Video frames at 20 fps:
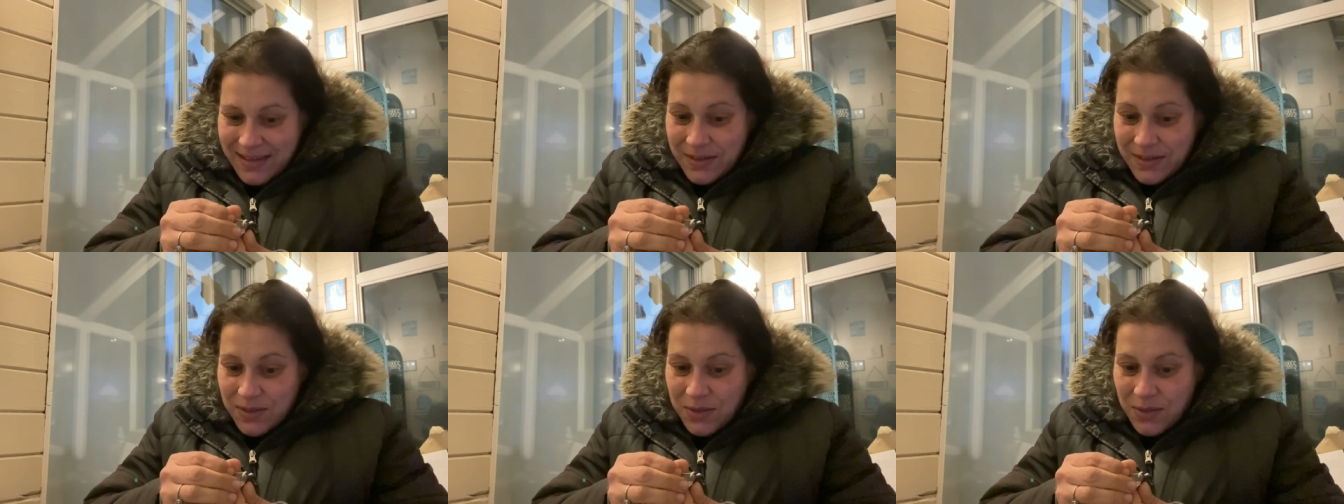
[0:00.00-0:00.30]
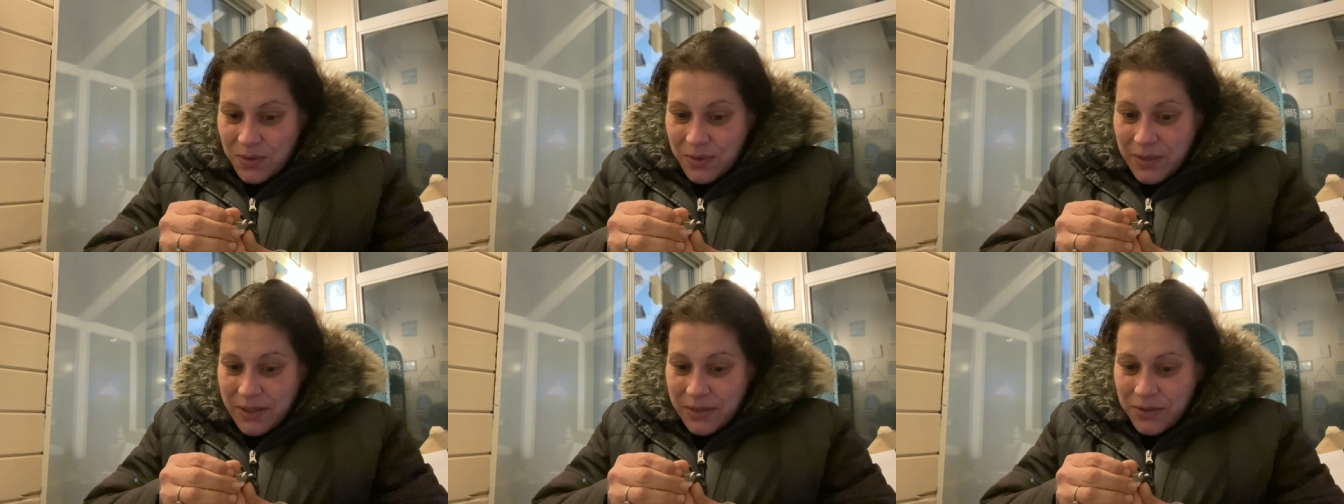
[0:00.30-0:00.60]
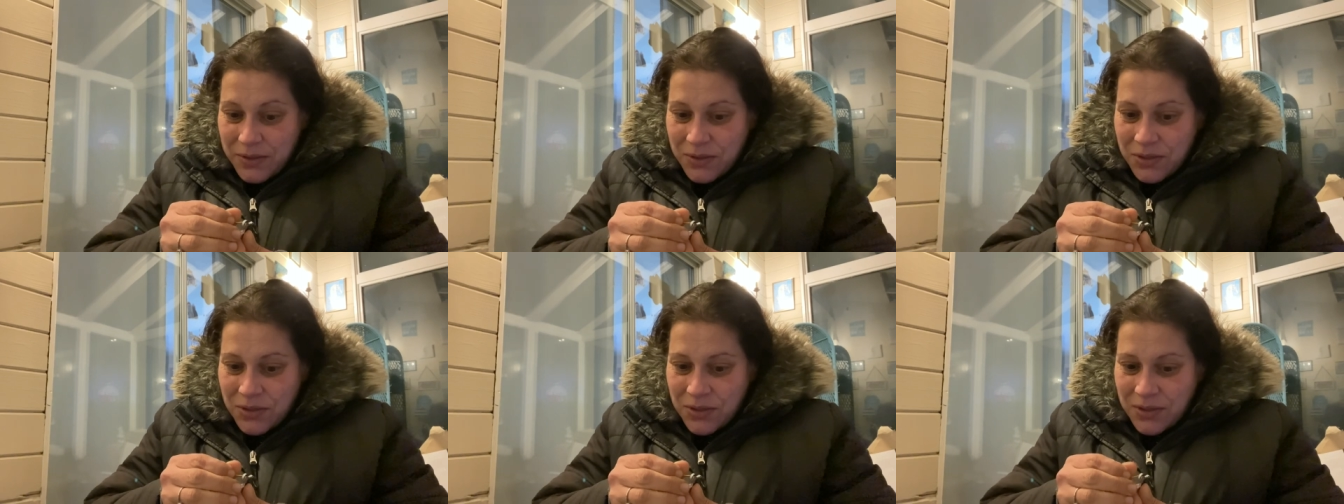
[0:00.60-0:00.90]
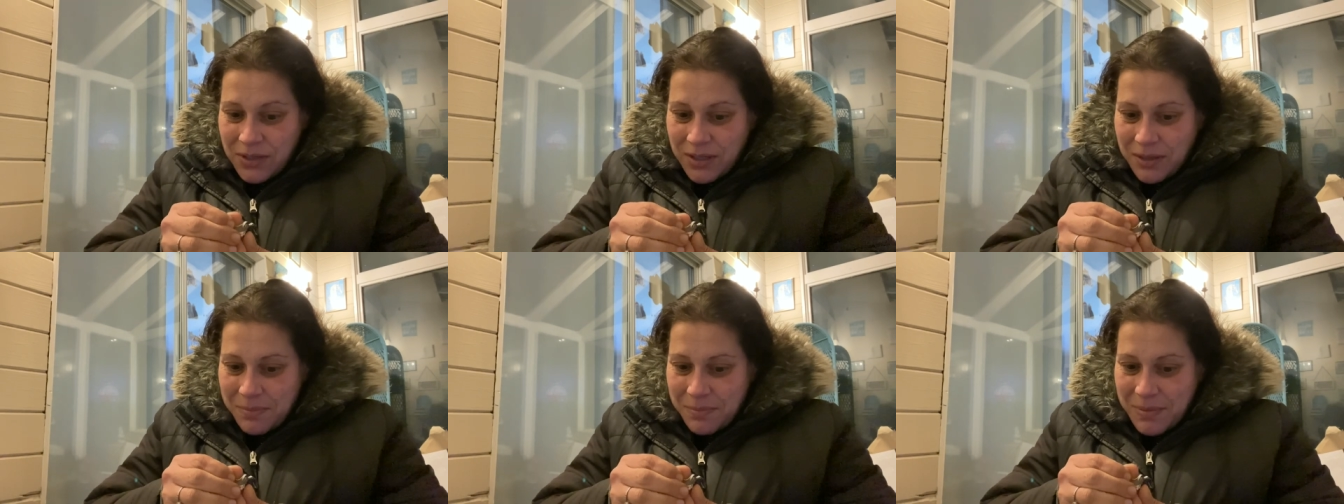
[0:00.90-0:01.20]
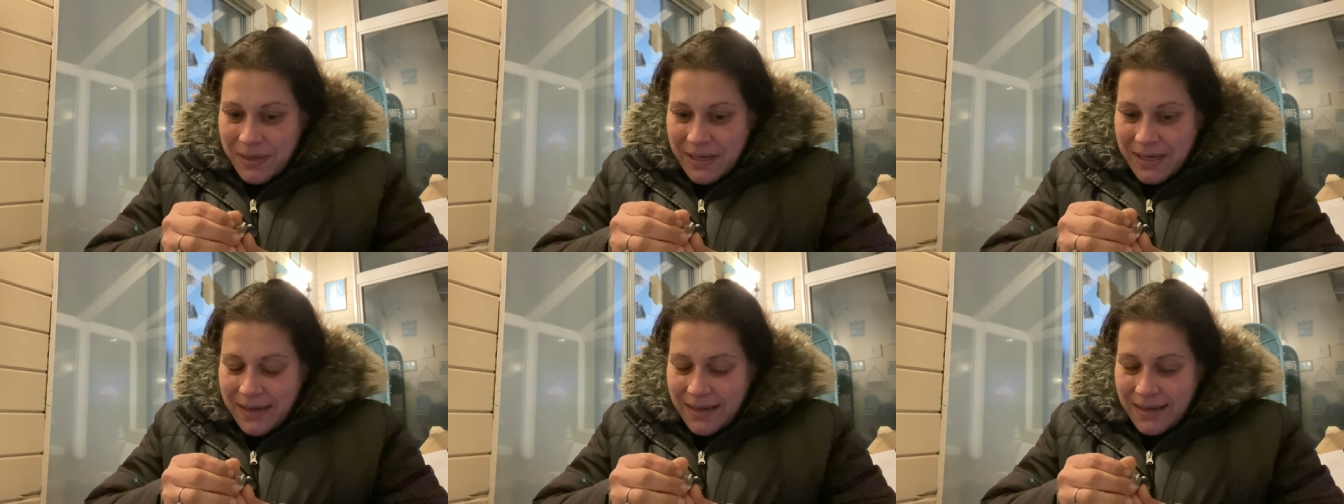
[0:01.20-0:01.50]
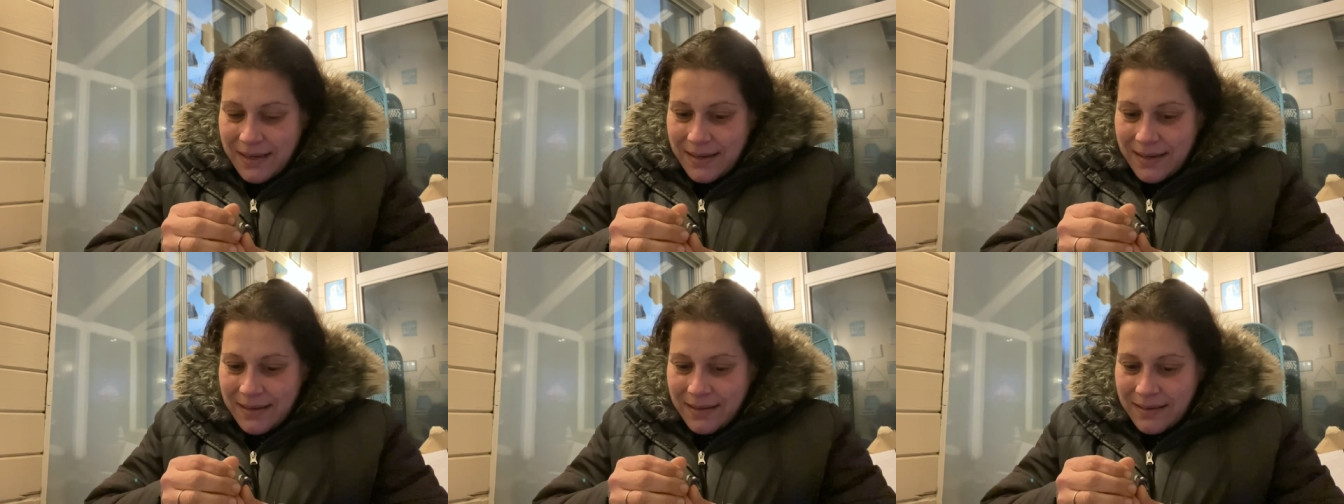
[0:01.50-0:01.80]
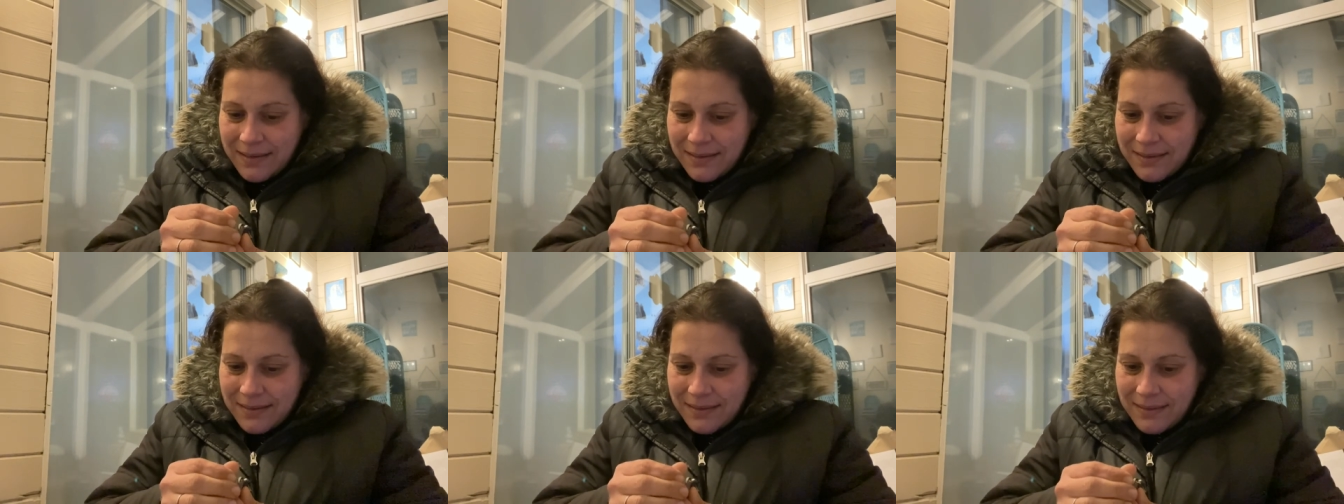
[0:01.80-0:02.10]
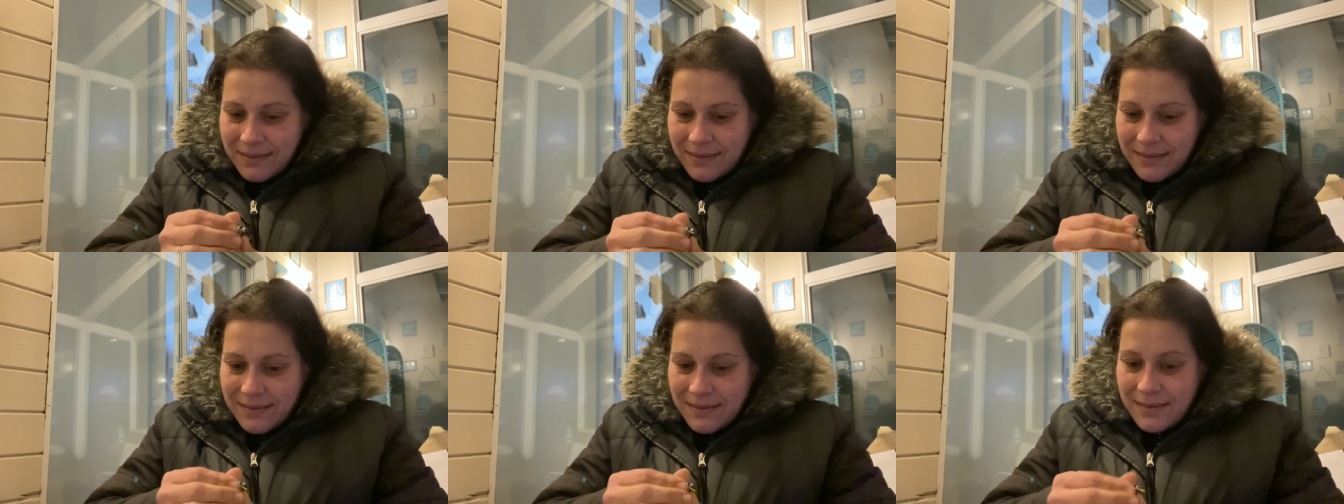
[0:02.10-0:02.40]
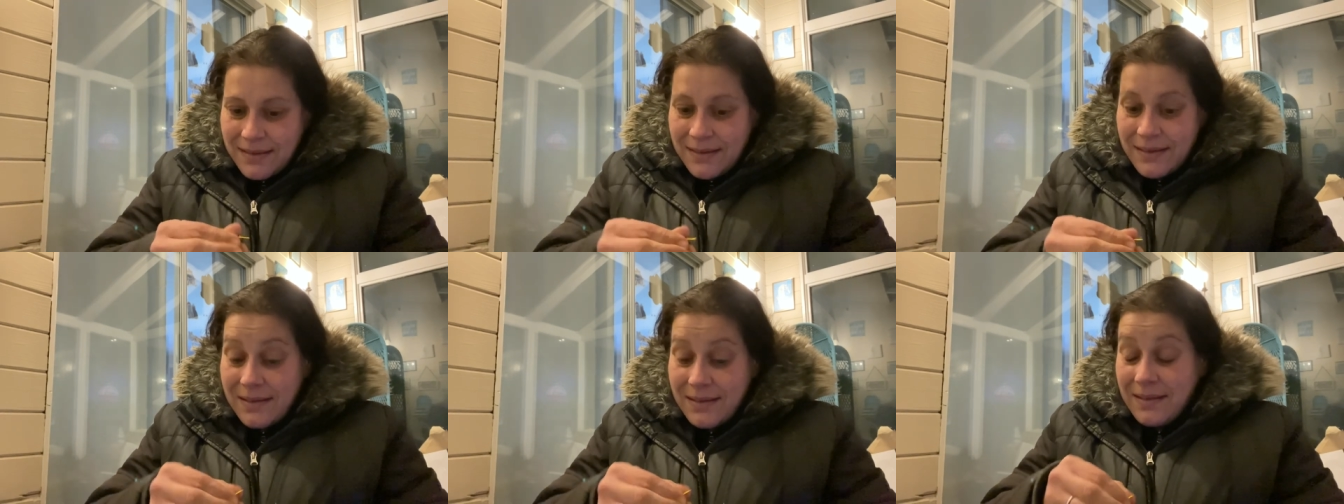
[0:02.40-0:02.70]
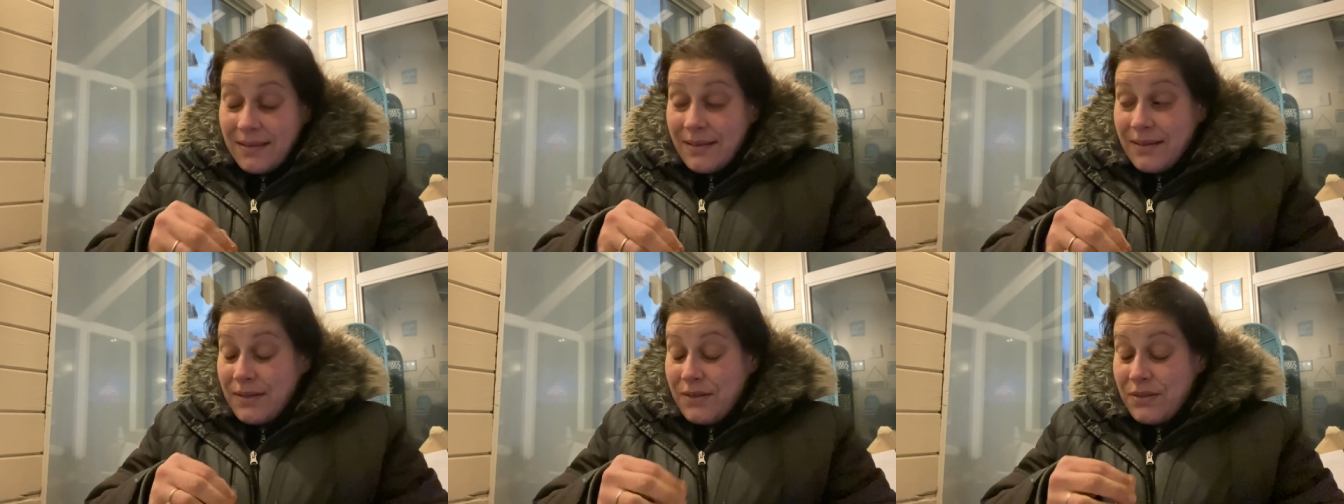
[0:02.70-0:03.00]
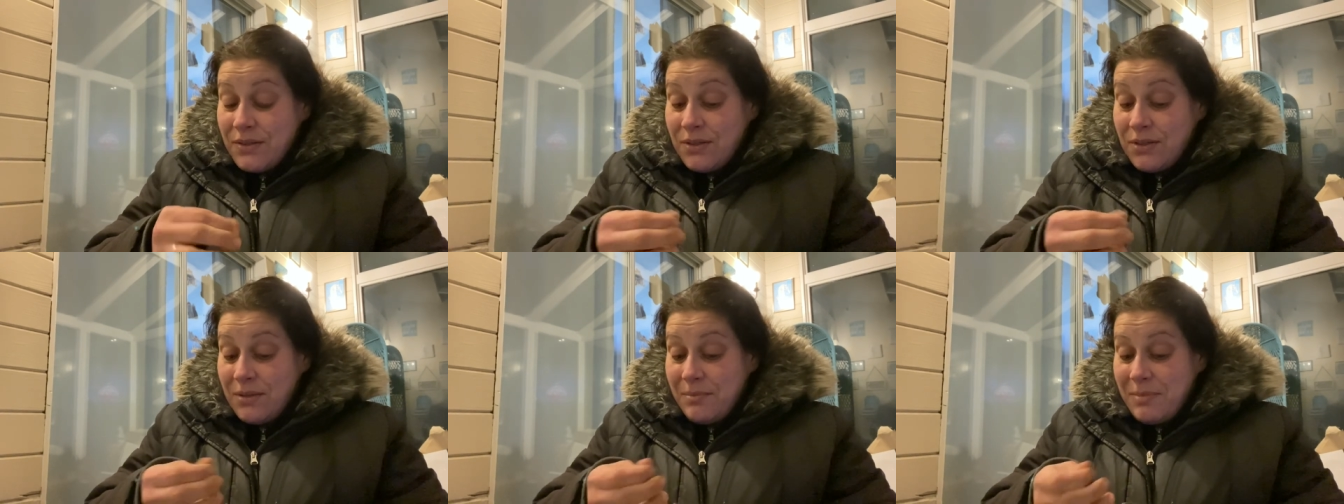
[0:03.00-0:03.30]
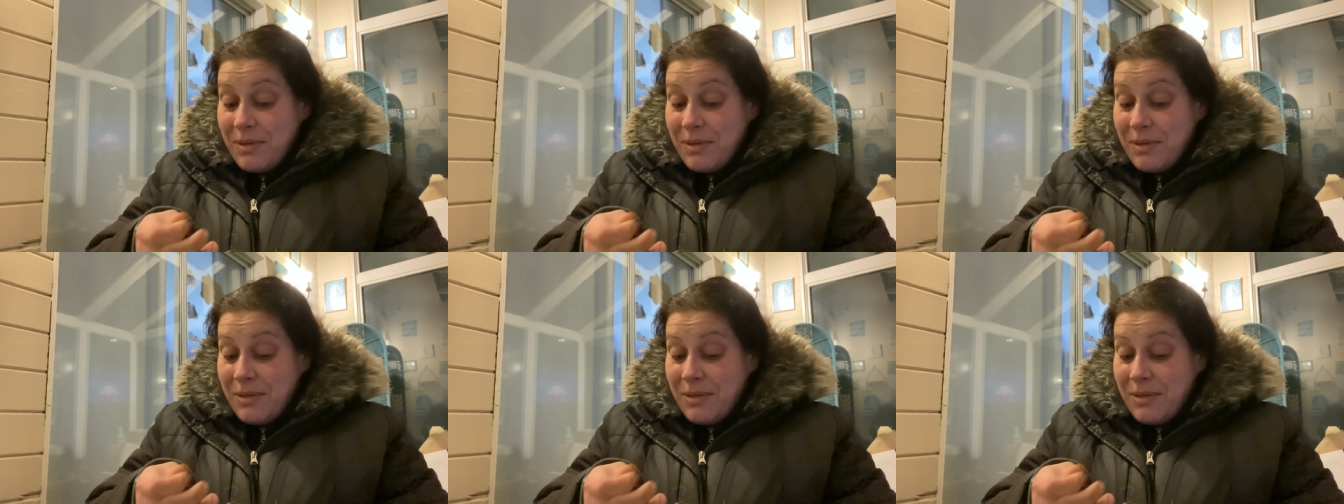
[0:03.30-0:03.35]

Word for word: So there should be, there should